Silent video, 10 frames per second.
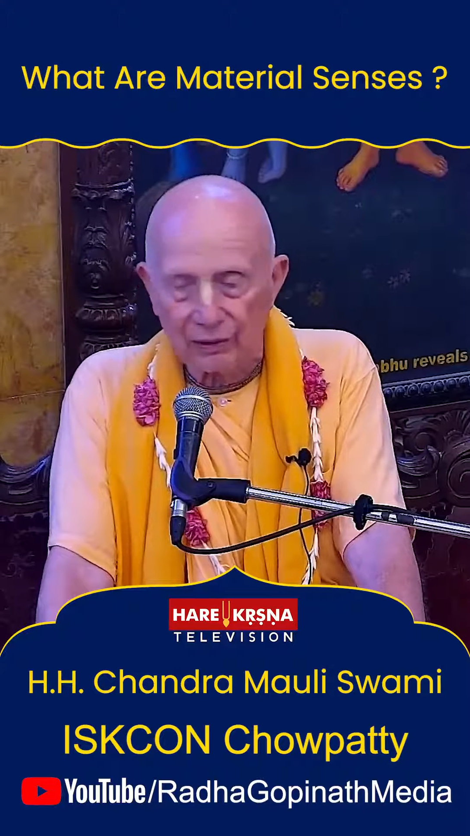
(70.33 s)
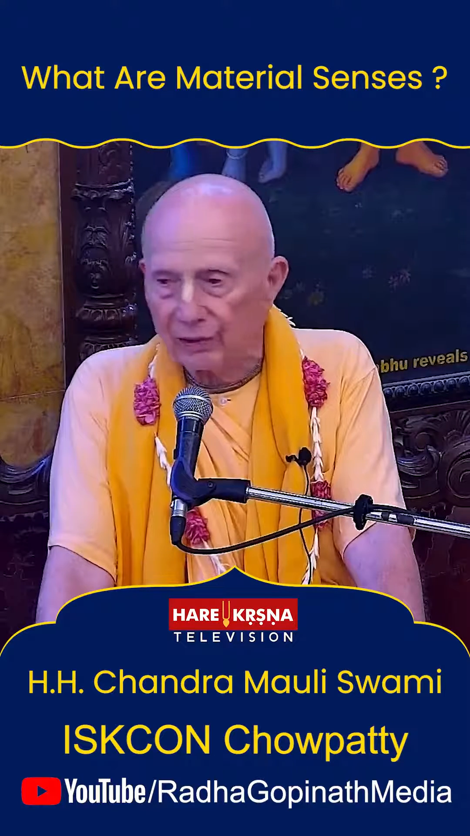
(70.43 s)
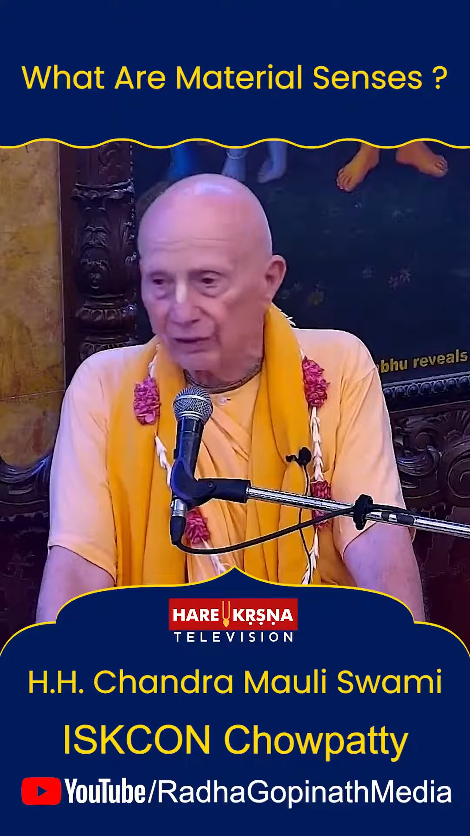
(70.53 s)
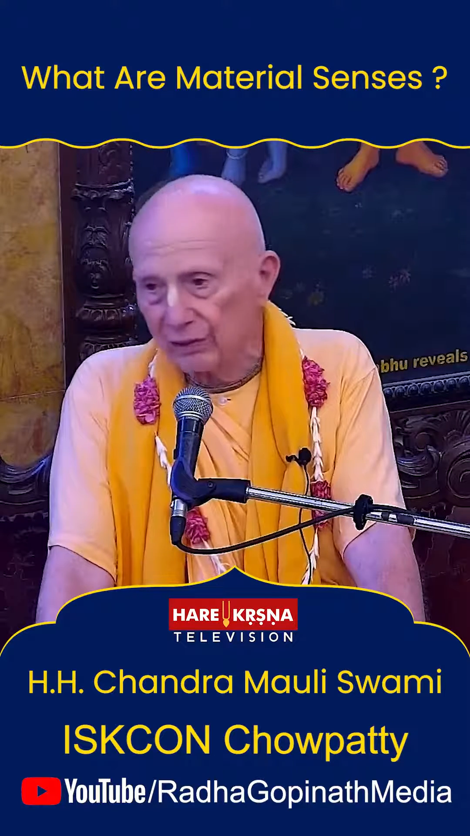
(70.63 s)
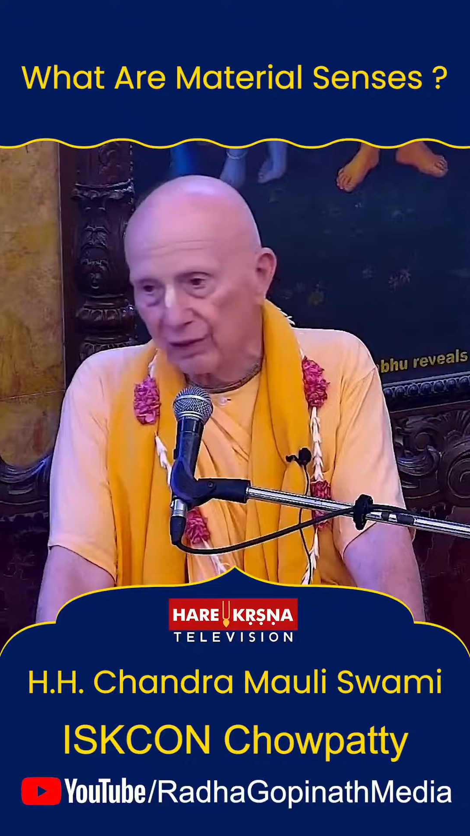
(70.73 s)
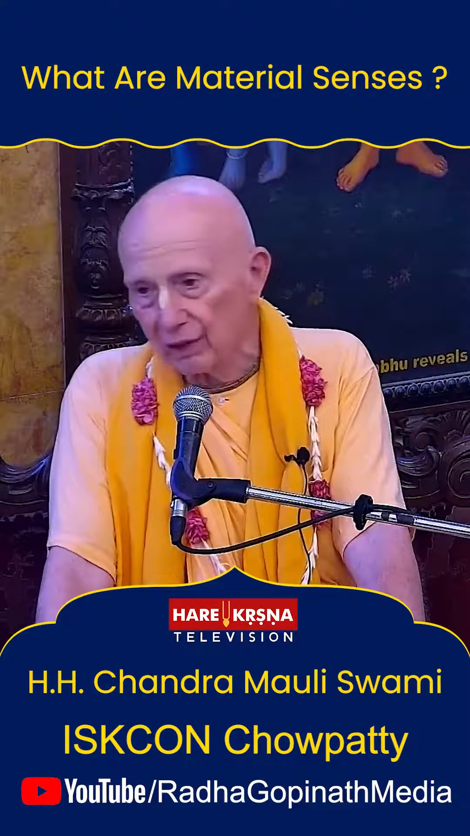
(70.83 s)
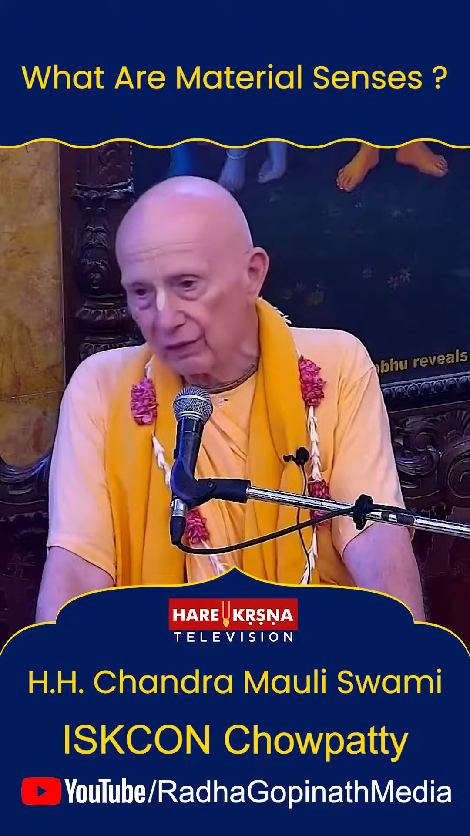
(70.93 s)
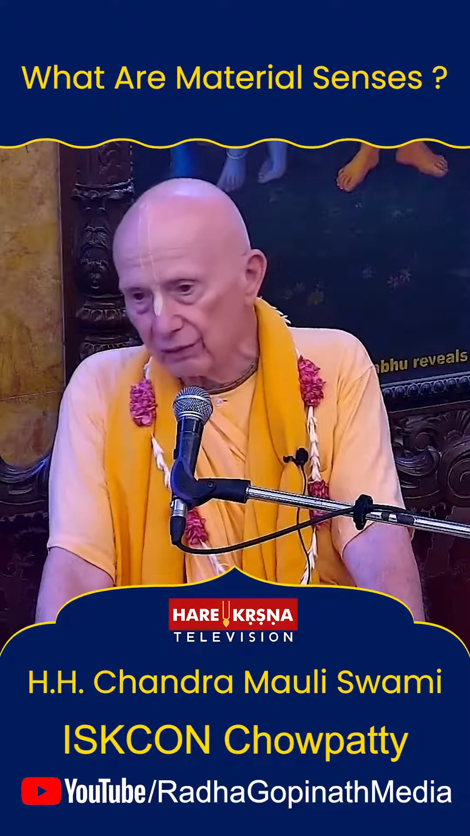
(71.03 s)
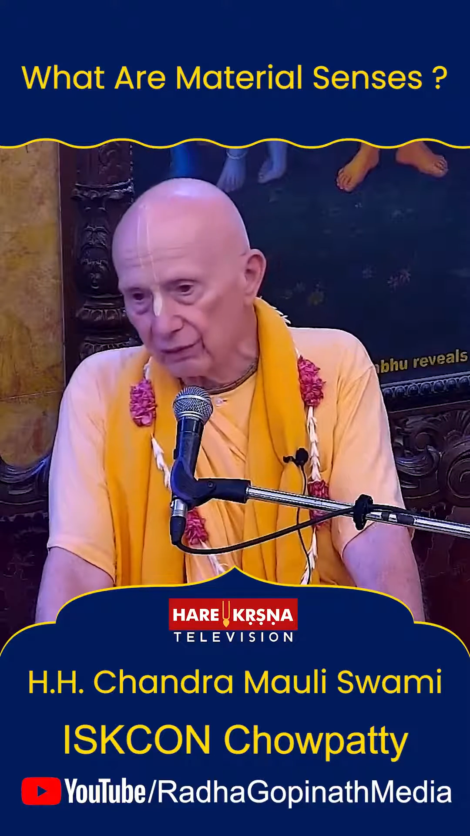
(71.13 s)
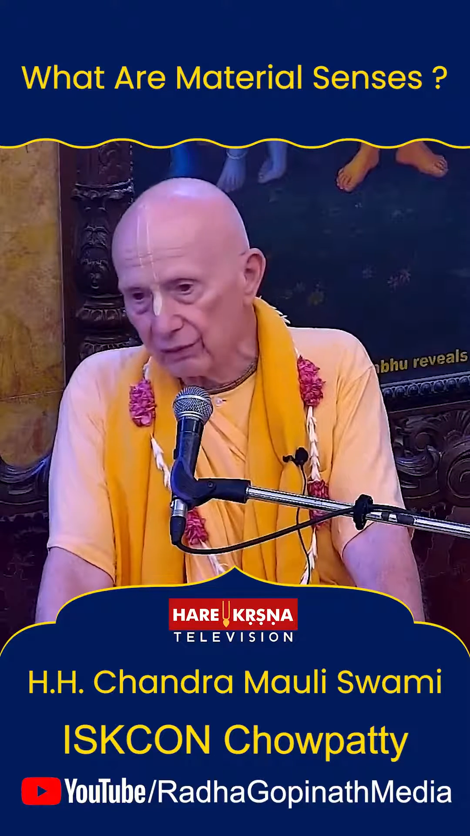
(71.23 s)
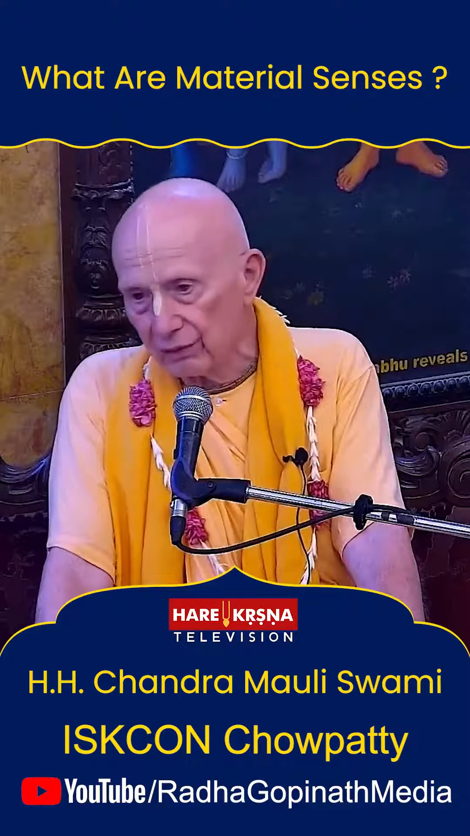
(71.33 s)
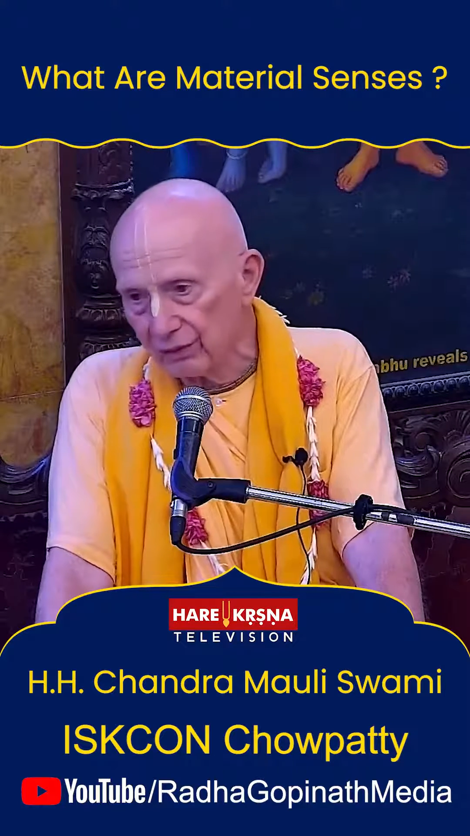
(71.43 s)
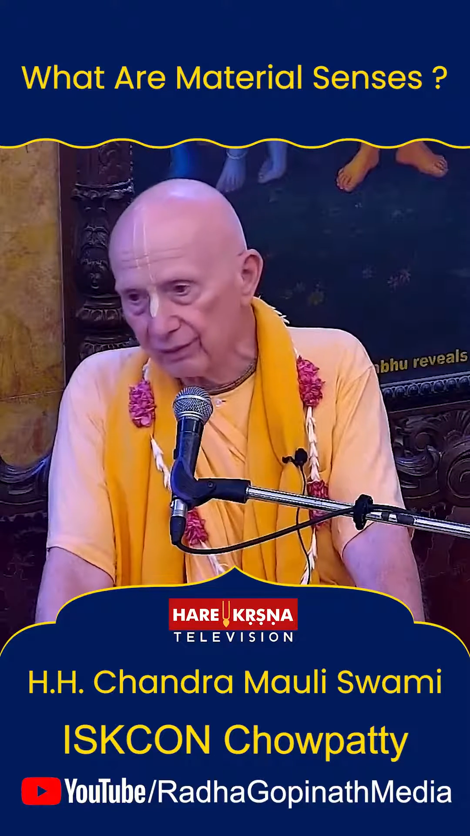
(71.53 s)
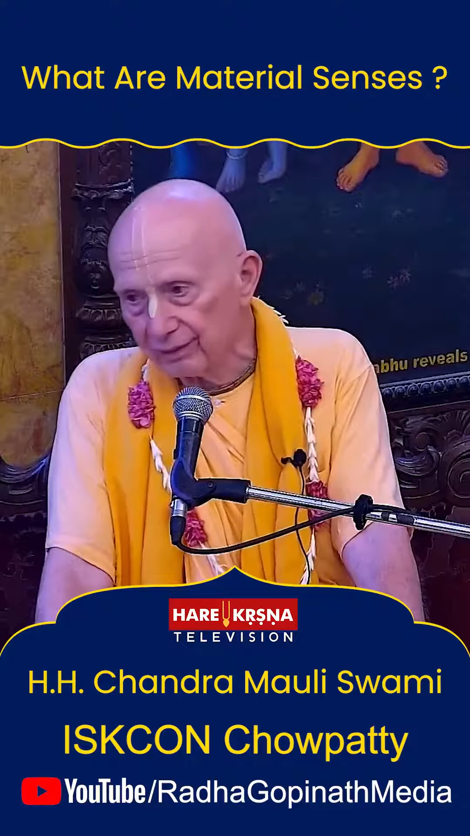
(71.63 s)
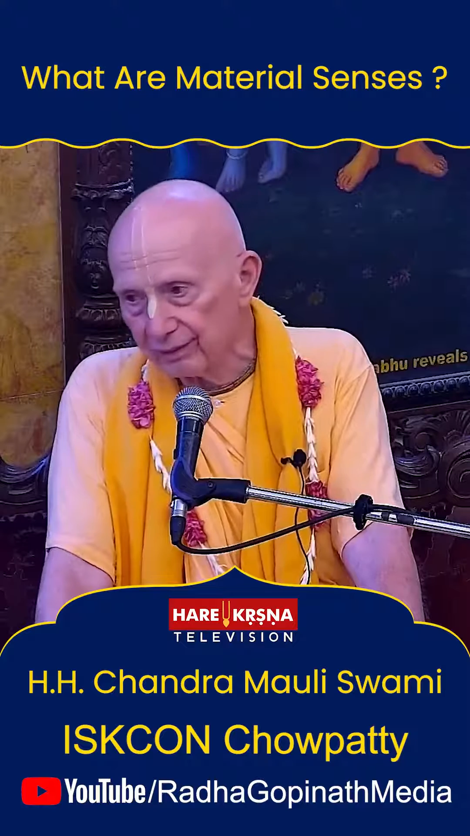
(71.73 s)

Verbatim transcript: it's not truth.